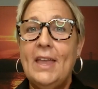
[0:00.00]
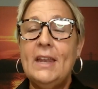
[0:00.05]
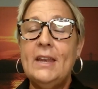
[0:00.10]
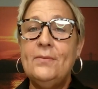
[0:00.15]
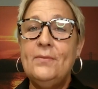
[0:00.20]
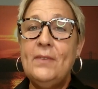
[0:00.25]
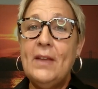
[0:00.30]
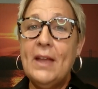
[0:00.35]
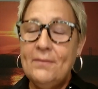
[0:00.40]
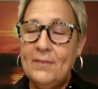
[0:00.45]

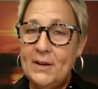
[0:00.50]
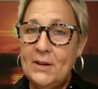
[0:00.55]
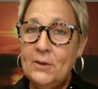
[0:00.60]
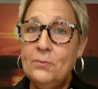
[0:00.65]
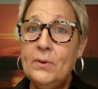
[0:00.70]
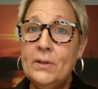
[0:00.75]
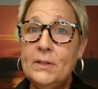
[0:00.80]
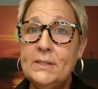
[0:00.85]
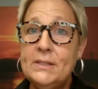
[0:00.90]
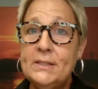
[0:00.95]
And if you have
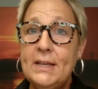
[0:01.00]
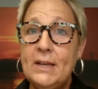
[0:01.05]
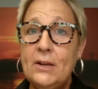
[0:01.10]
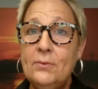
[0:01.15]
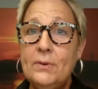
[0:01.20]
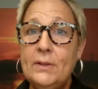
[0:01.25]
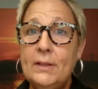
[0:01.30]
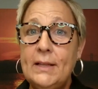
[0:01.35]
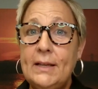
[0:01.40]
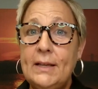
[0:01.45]
any real
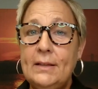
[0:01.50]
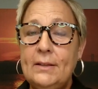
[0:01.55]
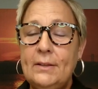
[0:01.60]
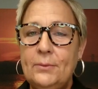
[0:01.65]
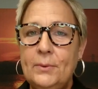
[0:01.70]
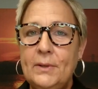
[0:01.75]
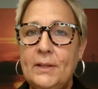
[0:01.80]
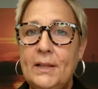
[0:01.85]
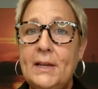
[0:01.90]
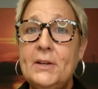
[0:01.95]
estate rela-
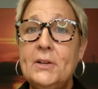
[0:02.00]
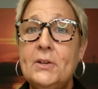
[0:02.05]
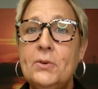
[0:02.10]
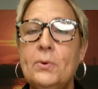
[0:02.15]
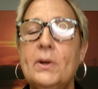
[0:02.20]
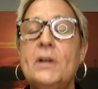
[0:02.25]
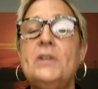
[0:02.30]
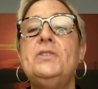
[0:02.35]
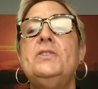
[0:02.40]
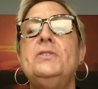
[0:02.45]
related
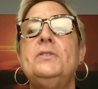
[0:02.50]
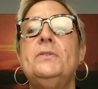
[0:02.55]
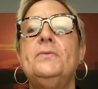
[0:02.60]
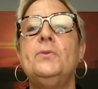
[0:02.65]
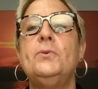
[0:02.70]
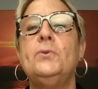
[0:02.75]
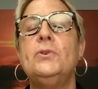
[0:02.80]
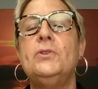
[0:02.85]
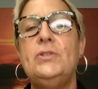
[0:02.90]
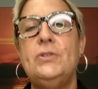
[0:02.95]
questions, of
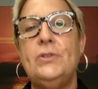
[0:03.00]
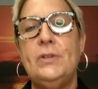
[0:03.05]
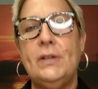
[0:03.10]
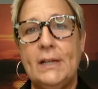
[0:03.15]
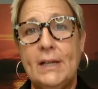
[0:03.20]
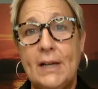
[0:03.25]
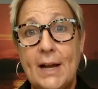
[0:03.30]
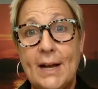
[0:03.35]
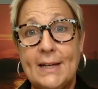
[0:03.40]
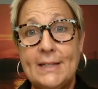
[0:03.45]
course, you
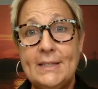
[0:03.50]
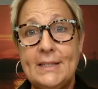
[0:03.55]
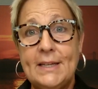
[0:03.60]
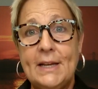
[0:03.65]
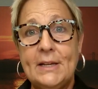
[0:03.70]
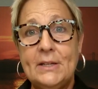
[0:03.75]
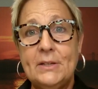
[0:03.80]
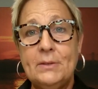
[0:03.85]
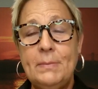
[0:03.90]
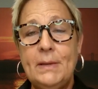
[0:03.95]
can
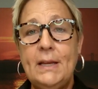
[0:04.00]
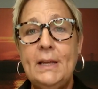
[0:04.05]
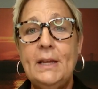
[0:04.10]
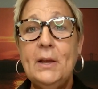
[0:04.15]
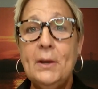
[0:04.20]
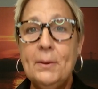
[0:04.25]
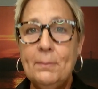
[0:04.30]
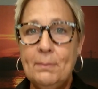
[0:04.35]
contact me.